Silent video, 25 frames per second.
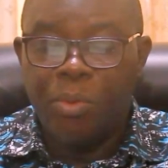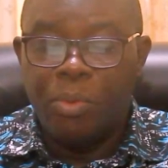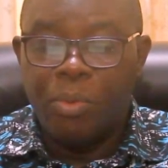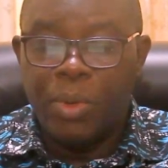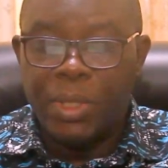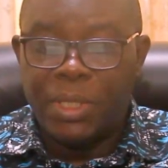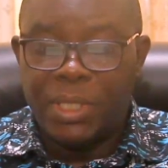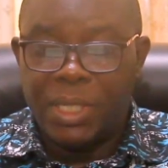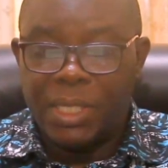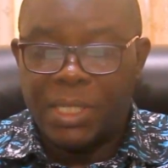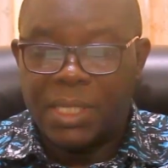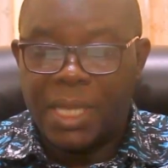
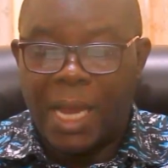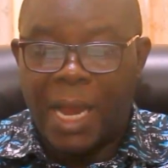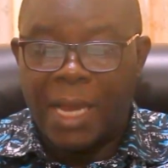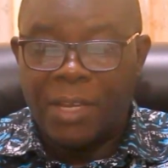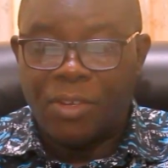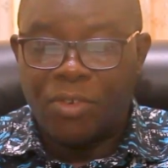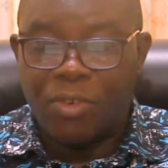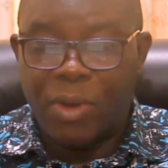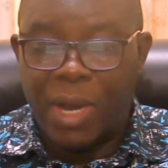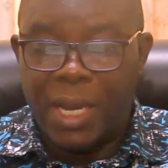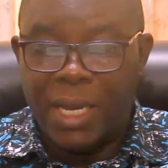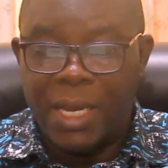which is
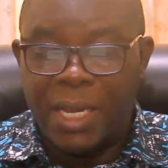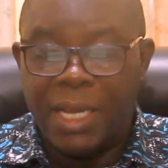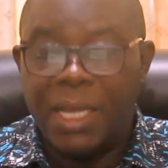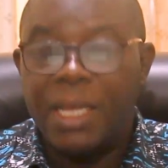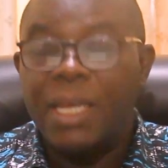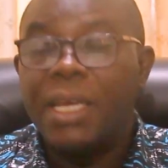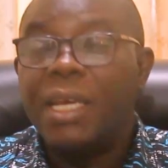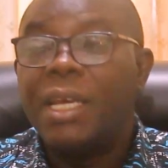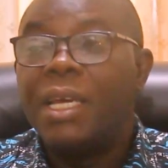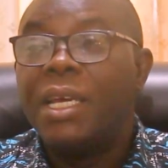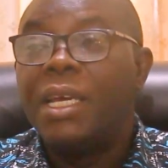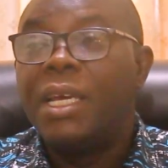actually
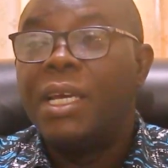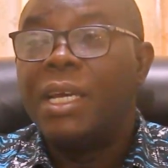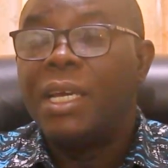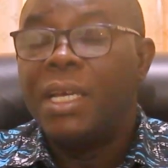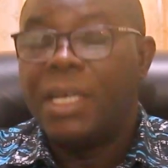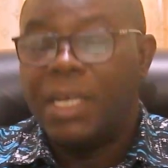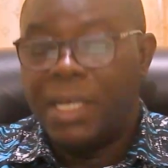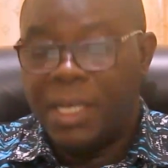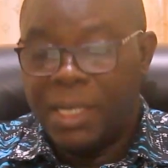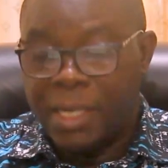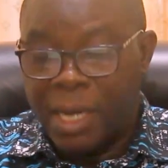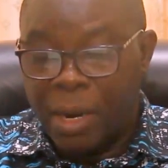
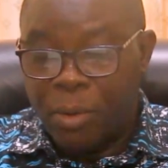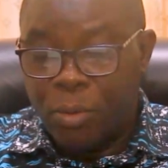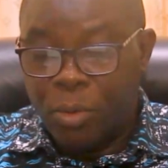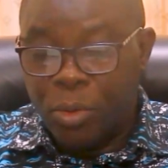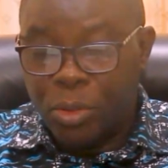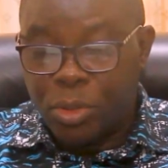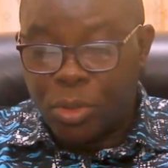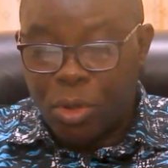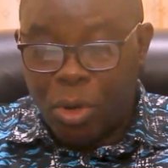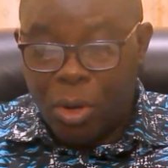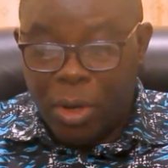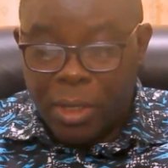the
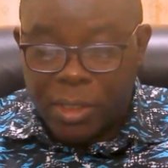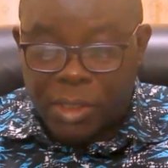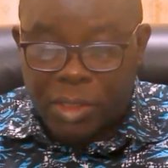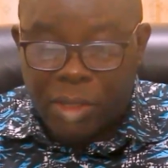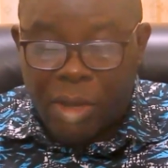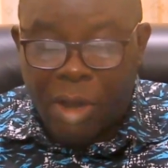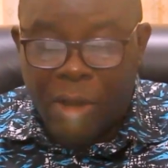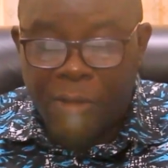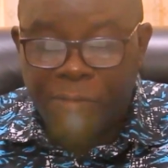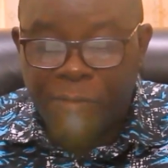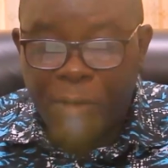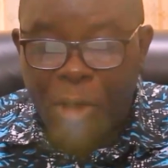root
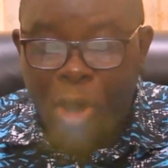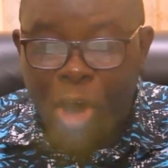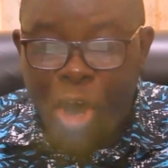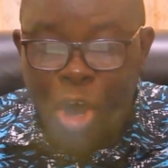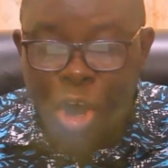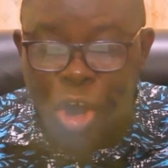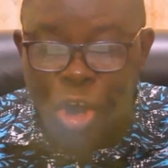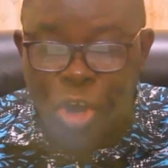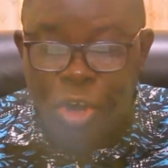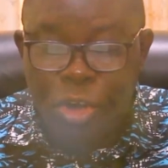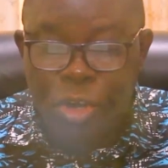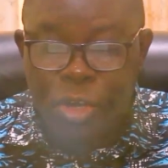cause of
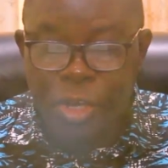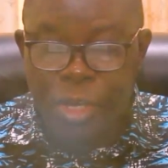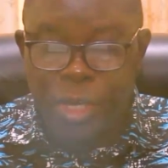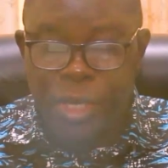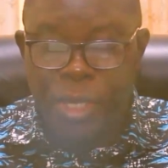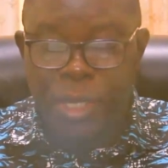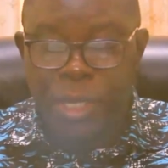all